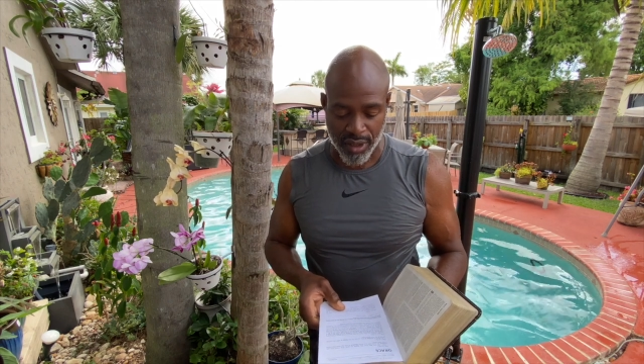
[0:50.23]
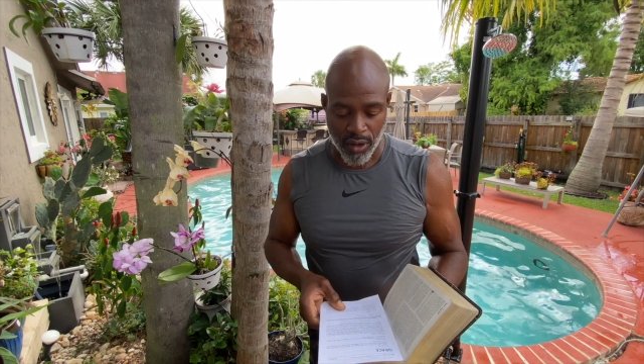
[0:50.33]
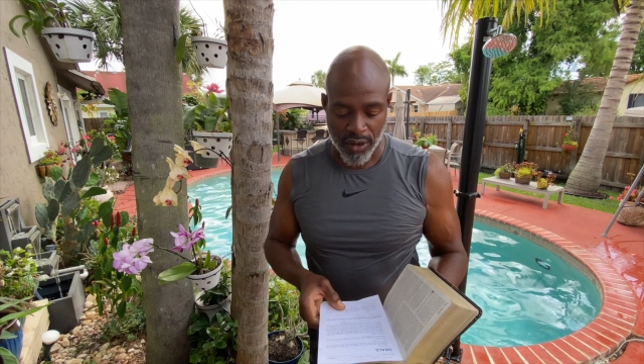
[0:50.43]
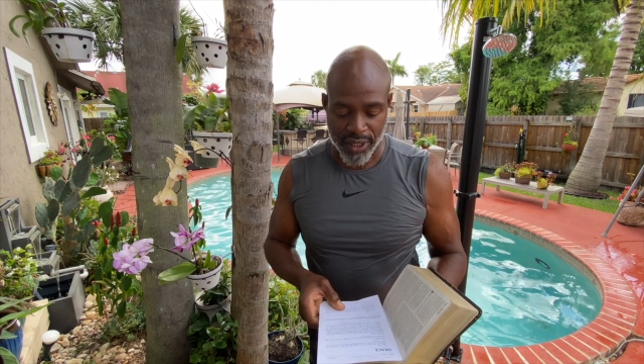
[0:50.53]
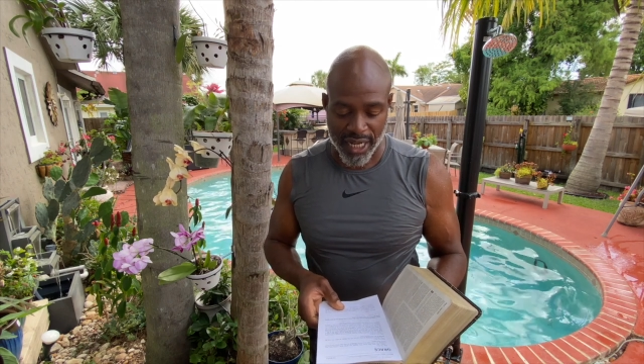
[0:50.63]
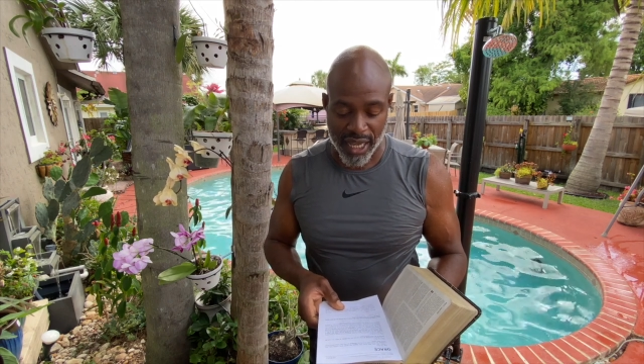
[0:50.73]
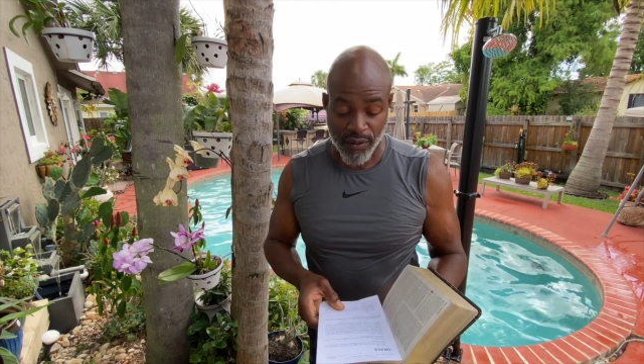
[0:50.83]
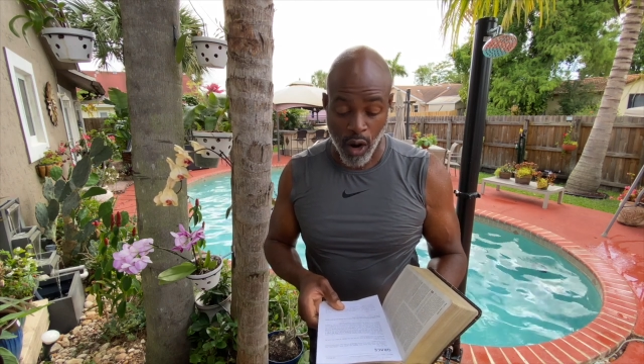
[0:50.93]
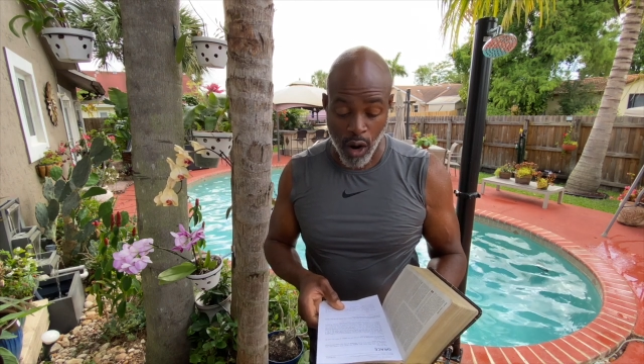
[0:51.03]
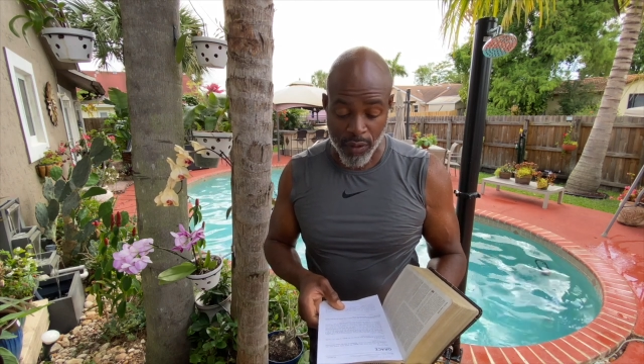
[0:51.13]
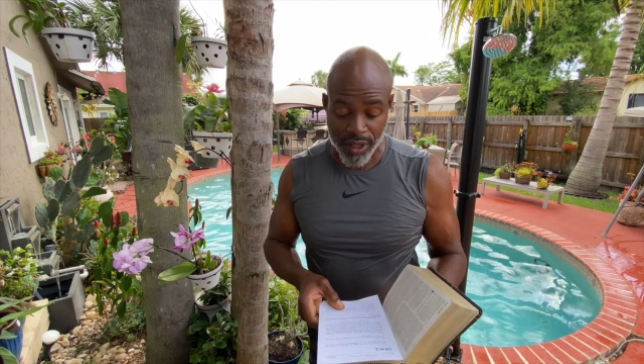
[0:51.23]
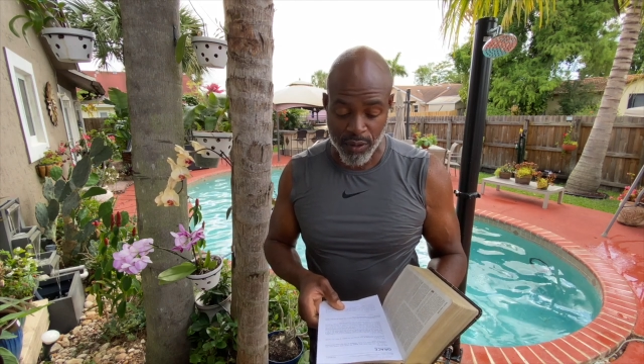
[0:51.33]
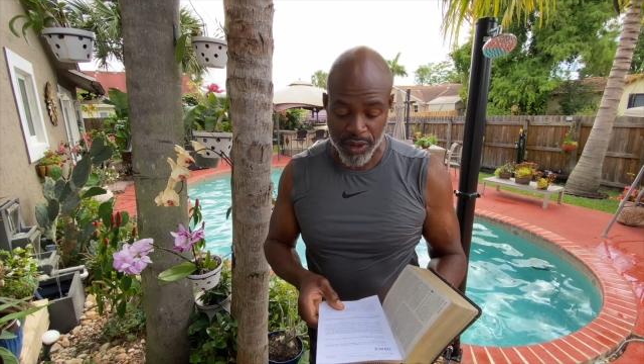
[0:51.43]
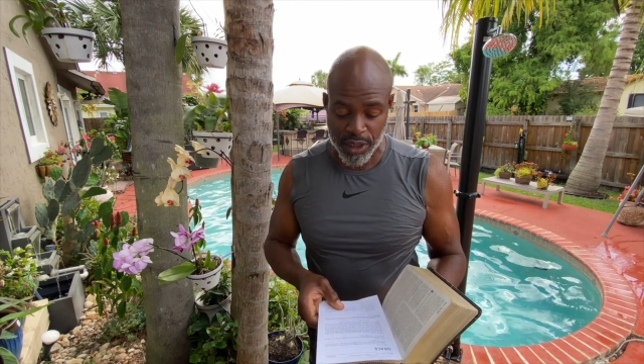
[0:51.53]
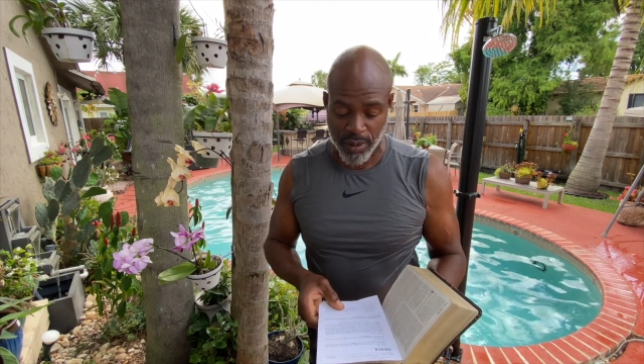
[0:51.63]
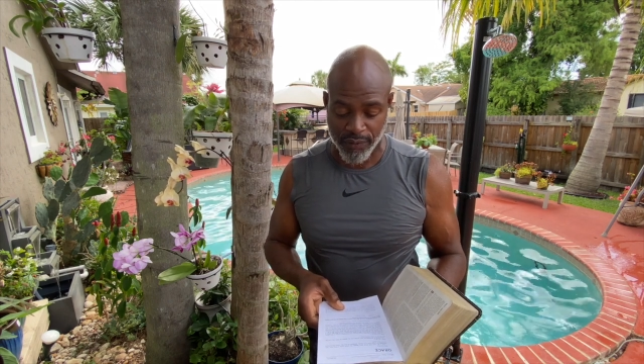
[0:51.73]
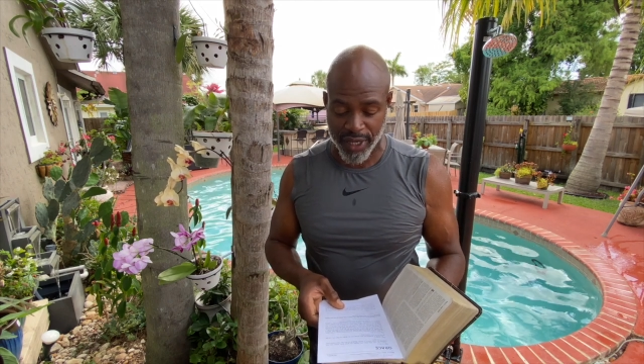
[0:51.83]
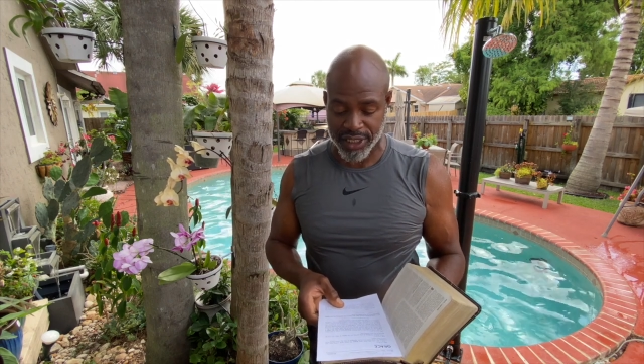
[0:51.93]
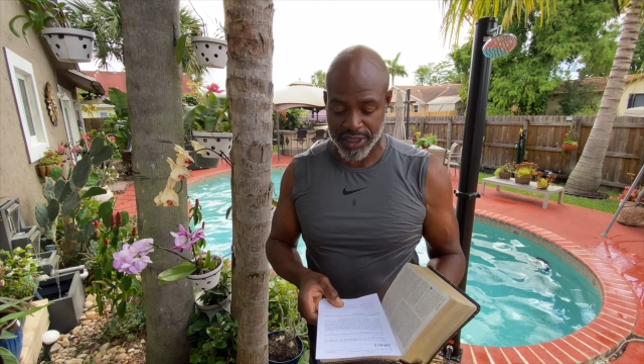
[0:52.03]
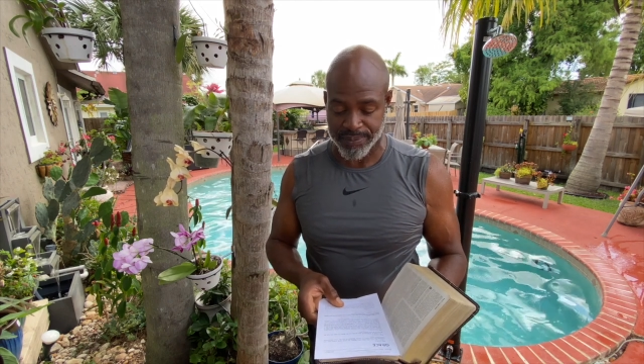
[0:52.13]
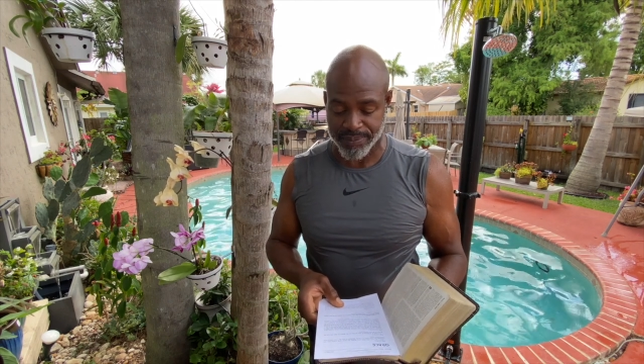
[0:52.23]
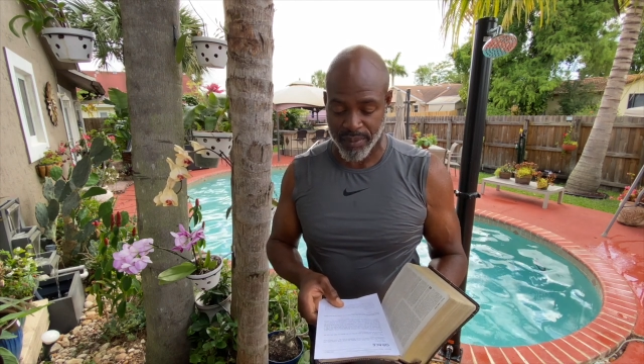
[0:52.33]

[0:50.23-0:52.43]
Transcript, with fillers: or that I have already reached perfection,